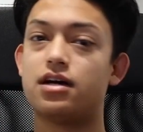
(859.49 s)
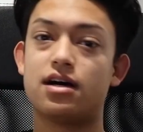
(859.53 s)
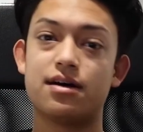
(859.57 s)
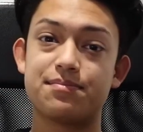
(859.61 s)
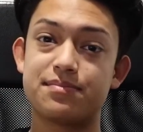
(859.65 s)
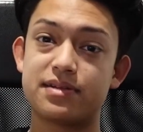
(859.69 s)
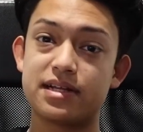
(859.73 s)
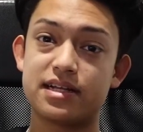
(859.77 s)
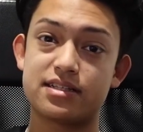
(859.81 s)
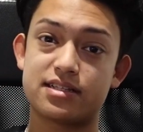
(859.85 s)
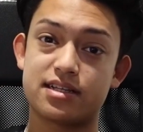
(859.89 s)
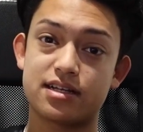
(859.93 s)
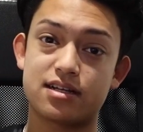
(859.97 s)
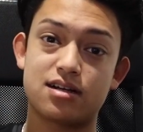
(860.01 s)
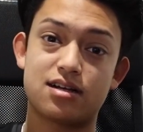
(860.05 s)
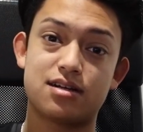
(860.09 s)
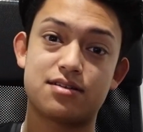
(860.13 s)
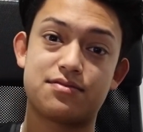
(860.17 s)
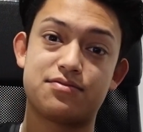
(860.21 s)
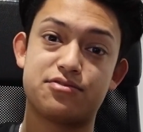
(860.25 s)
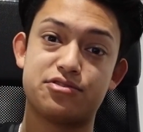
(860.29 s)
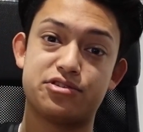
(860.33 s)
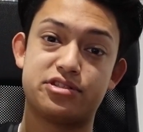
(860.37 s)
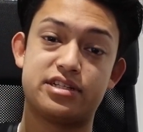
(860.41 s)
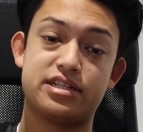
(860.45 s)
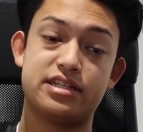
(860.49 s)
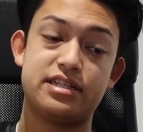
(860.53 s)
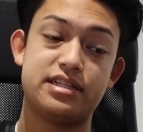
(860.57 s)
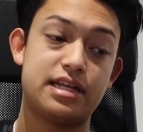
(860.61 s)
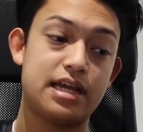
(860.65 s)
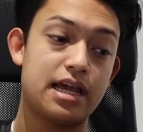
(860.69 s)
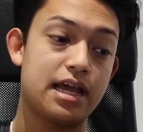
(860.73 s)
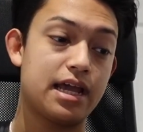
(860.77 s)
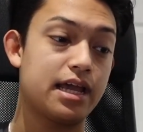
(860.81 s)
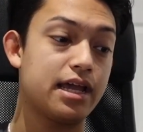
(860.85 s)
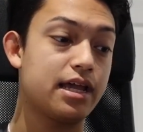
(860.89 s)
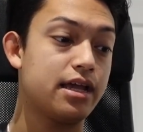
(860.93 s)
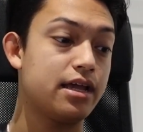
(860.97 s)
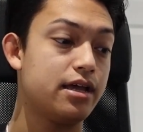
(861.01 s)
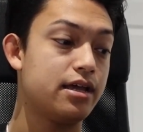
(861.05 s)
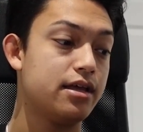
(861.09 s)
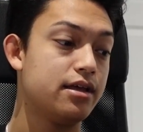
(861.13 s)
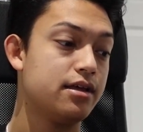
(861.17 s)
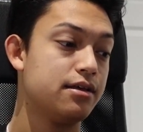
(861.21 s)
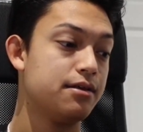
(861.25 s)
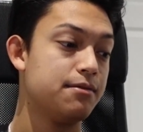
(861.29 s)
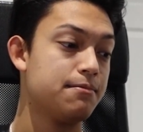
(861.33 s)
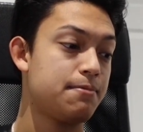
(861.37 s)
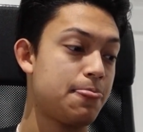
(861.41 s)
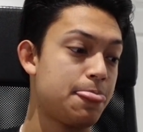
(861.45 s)
updates I got for today.
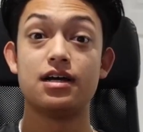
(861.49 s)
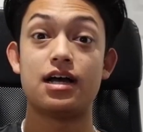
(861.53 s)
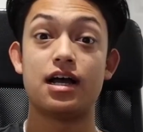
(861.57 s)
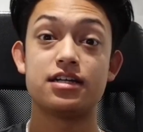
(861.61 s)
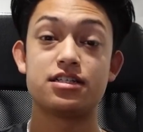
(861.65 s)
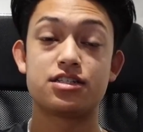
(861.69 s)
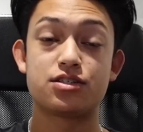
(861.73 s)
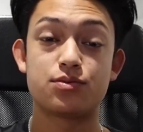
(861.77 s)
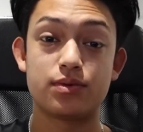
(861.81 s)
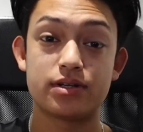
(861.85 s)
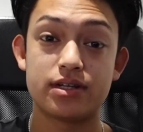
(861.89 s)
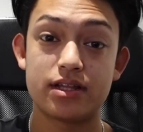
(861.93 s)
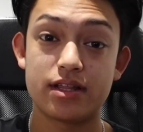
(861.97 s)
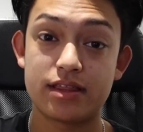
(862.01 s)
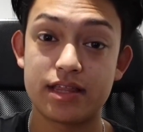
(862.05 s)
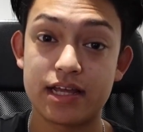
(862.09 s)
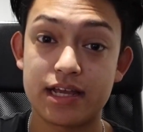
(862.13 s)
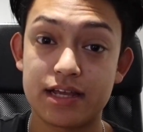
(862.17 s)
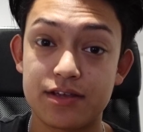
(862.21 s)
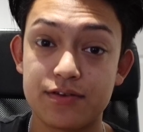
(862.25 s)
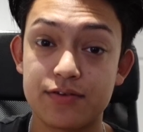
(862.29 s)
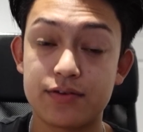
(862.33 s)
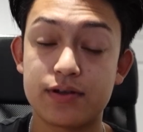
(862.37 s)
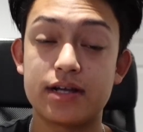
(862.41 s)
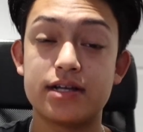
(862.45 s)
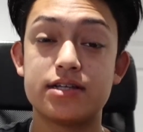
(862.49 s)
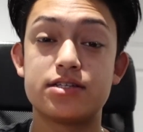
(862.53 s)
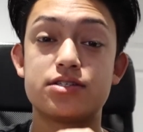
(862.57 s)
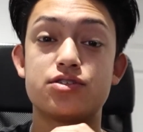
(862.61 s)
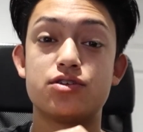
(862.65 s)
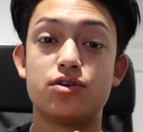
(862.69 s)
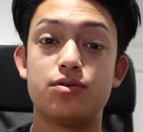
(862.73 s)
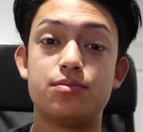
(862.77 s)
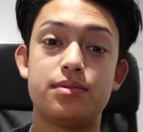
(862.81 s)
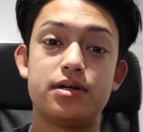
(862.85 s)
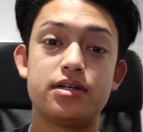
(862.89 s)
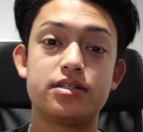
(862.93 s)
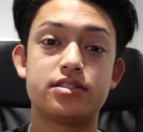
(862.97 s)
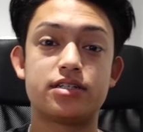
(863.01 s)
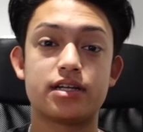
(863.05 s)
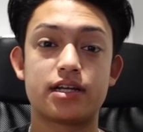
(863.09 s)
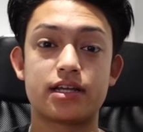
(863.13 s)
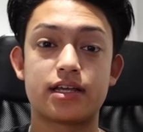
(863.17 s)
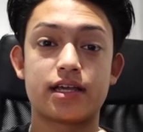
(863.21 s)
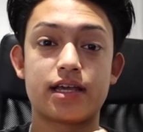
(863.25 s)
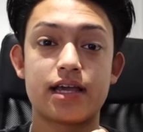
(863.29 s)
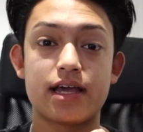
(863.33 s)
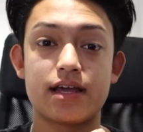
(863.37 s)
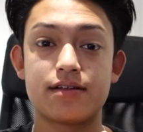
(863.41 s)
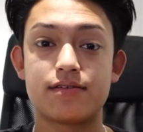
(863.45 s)
I just want to thank you guys so much
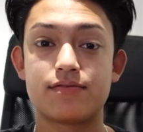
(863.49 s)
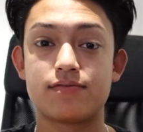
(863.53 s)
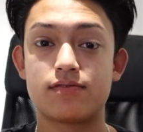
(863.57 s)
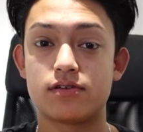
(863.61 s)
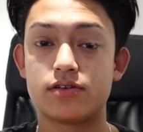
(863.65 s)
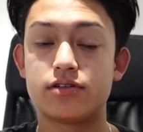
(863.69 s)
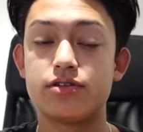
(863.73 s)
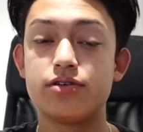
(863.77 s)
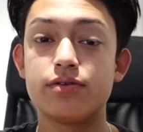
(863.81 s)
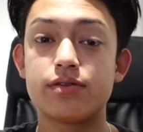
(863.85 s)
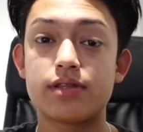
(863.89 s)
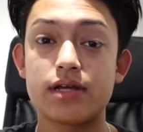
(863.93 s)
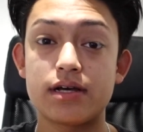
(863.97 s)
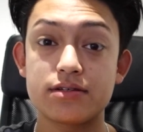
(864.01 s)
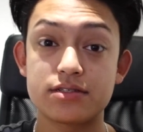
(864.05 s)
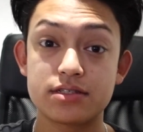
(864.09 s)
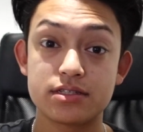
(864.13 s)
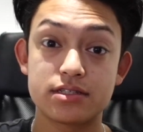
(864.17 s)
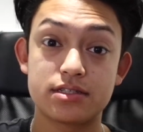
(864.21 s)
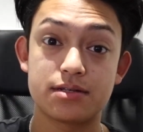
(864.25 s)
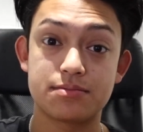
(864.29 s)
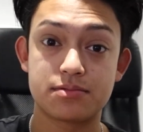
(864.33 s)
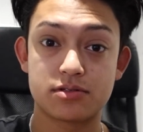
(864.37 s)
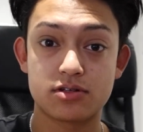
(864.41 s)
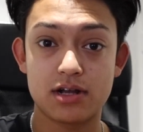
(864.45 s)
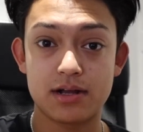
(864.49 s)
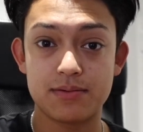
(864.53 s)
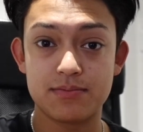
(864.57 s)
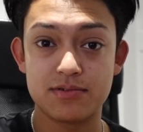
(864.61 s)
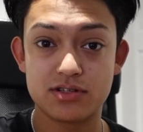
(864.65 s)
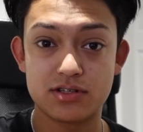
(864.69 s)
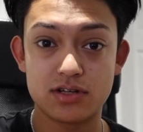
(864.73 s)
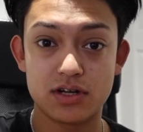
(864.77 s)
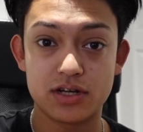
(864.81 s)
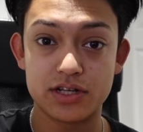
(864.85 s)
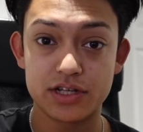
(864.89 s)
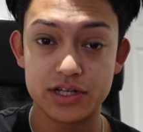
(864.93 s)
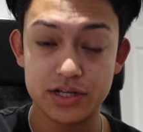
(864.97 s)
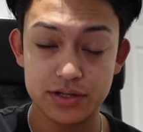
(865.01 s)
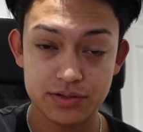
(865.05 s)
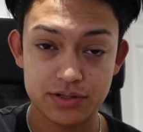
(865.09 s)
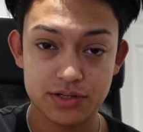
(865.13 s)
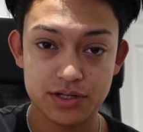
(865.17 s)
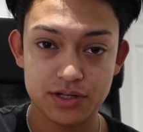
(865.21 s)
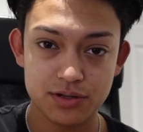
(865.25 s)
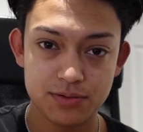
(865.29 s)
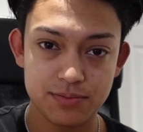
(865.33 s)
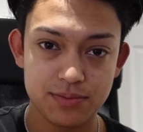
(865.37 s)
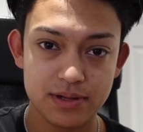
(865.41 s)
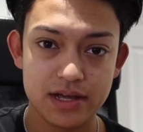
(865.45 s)
again for 2,000 subscribers on
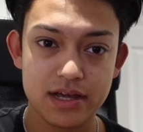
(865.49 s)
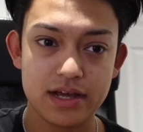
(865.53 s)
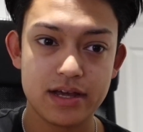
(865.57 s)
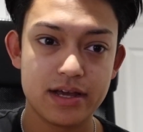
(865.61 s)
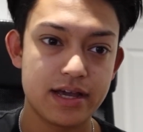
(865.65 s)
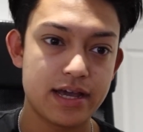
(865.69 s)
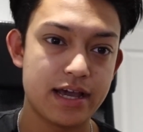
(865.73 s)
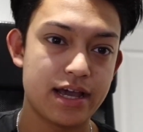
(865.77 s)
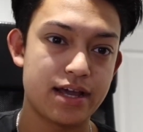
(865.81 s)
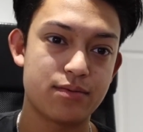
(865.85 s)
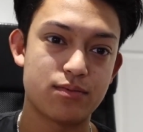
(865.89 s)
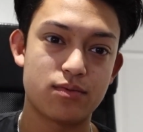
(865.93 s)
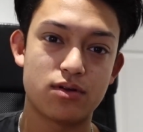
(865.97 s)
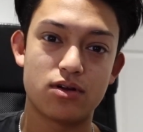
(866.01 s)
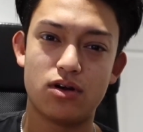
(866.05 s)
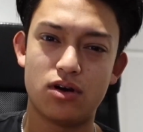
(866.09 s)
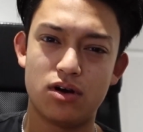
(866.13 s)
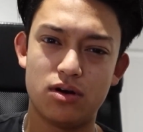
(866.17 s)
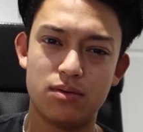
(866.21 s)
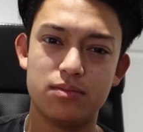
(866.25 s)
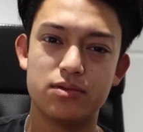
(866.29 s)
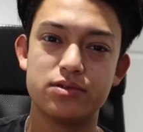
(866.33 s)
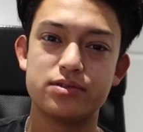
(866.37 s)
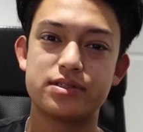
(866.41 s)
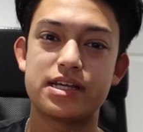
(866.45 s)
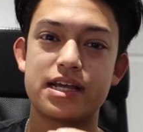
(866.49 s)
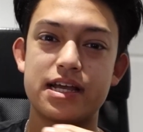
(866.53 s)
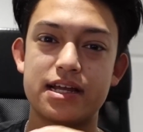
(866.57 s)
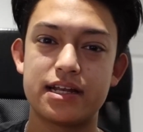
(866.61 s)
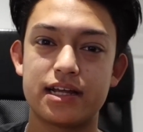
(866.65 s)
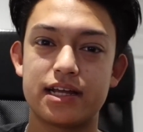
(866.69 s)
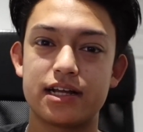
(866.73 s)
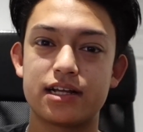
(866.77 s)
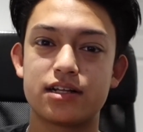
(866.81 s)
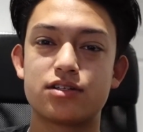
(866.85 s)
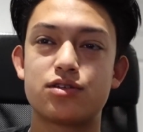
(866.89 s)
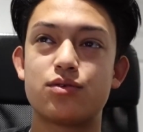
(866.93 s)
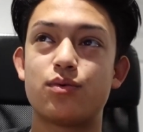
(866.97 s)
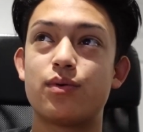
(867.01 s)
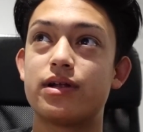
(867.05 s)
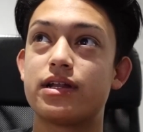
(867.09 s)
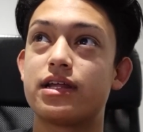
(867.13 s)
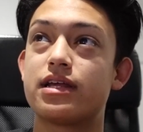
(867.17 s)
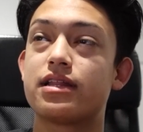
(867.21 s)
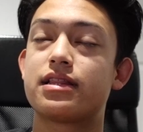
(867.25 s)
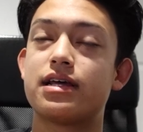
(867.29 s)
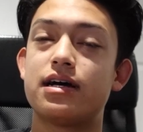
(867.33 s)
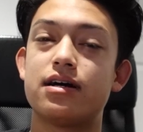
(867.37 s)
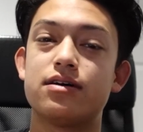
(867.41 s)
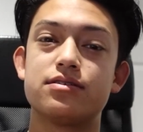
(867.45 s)
YouTube, and we're almost hitting
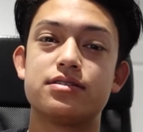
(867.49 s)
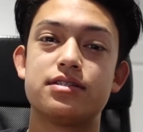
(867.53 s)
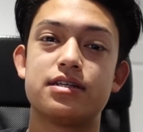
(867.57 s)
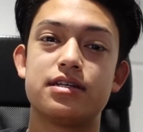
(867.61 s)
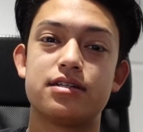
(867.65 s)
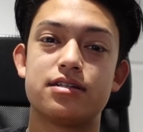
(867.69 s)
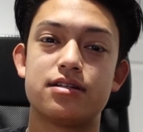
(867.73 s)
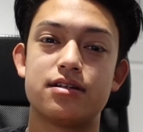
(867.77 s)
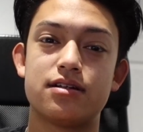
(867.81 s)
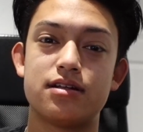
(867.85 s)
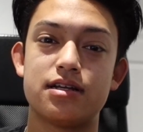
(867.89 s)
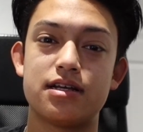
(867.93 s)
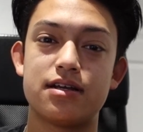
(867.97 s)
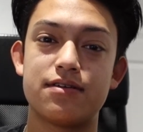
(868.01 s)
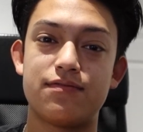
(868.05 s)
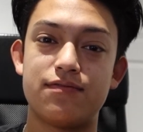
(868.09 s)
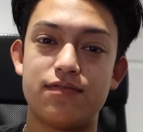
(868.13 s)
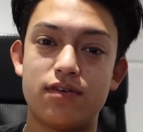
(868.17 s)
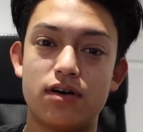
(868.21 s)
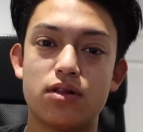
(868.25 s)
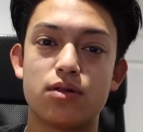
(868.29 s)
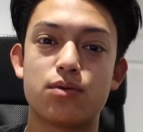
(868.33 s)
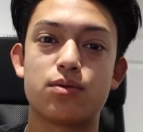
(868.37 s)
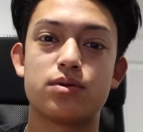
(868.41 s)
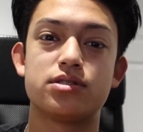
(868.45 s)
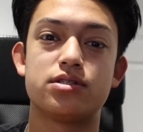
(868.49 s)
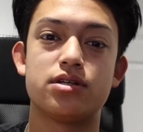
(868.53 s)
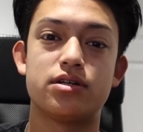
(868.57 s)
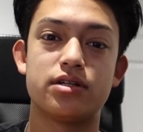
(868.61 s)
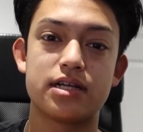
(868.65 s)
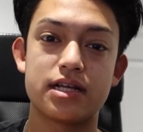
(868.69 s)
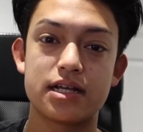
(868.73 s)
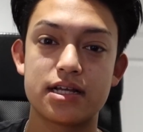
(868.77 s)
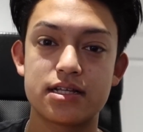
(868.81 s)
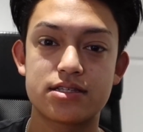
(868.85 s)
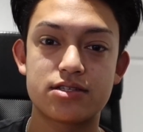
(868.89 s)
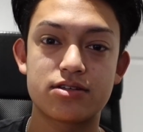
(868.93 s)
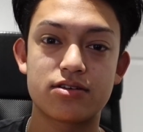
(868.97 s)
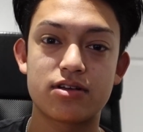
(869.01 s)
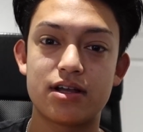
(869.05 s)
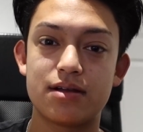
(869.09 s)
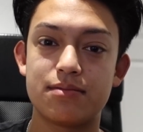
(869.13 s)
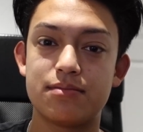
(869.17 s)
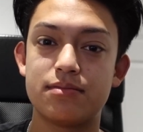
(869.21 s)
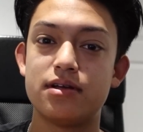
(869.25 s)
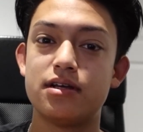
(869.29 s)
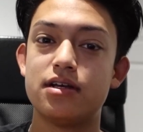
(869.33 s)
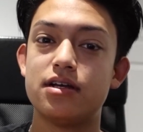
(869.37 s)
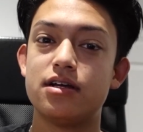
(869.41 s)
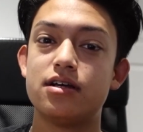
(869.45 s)
20,000 followers on
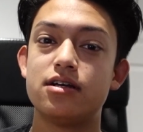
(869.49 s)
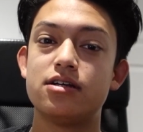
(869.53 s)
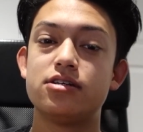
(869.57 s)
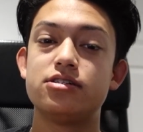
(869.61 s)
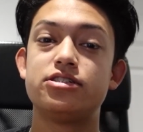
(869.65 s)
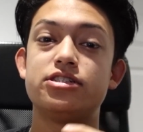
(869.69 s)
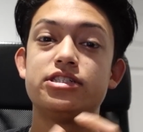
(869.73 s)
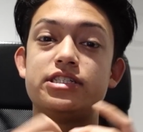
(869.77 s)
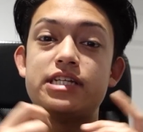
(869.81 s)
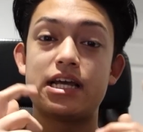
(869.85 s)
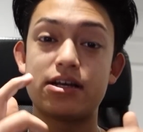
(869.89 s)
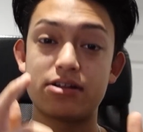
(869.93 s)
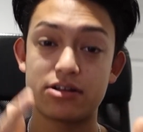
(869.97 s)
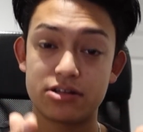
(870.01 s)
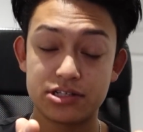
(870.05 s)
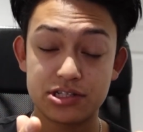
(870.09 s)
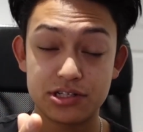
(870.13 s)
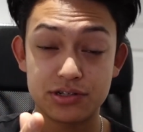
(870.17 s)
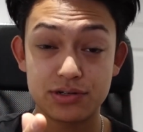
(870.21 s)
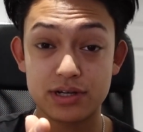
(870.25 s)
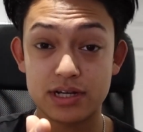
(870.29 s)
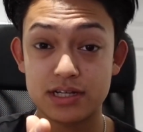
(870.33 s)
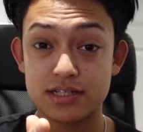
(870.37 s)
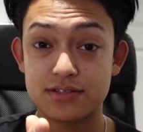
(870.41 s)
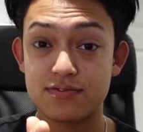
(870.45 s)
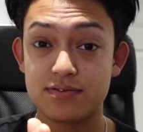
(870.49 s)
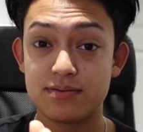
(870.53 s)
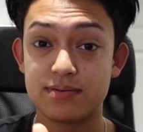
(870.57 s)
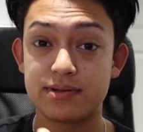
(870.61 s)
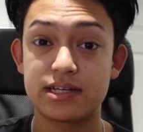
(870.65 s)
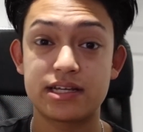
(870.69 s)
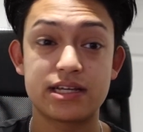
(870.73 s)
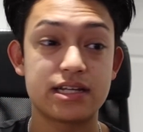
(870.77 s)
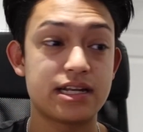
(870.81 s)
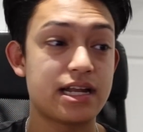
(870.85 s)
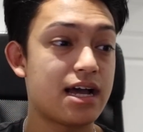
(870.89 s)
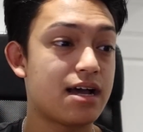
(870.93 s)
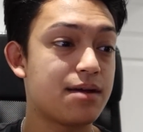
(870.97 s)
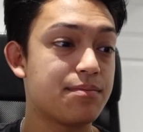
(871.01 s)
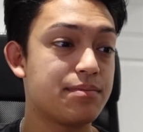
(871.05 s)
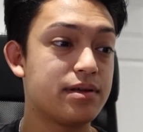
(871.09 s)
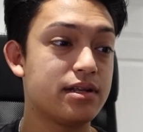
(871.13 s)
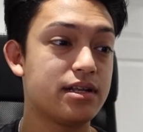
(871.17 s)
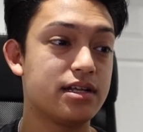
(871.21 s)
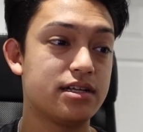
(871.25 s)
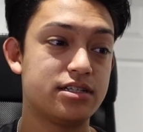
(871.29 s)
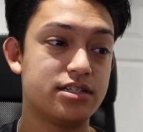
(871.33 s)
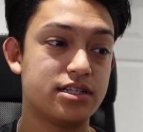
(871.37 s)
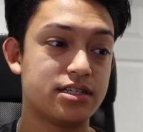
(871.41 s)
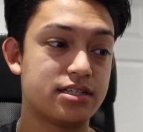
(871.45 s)
Instagram. Shout out to you guys for making it
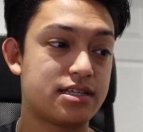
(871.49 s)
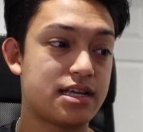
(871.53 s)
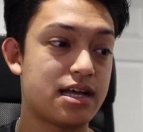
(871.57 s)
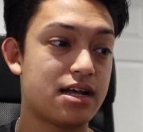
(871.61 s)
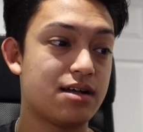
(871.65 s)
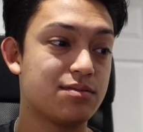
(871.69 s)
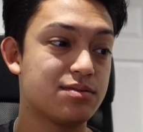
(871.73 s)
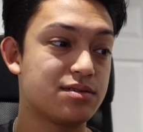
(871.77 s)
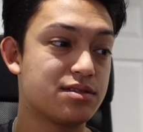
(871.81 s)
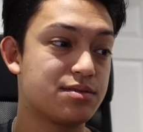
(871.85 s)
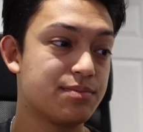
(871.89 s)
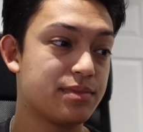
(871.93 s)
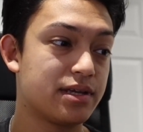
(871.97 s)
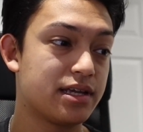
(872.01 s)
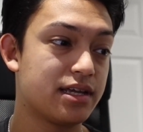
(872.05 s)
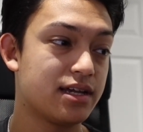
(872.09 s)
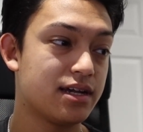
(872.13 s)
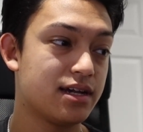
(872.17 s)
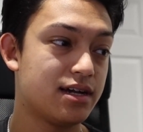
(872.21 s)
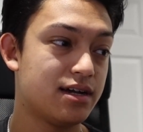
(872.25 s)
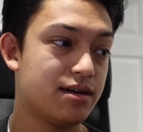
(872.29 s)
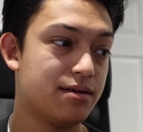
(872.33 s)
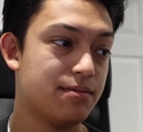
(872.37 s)
happen. It just helps me.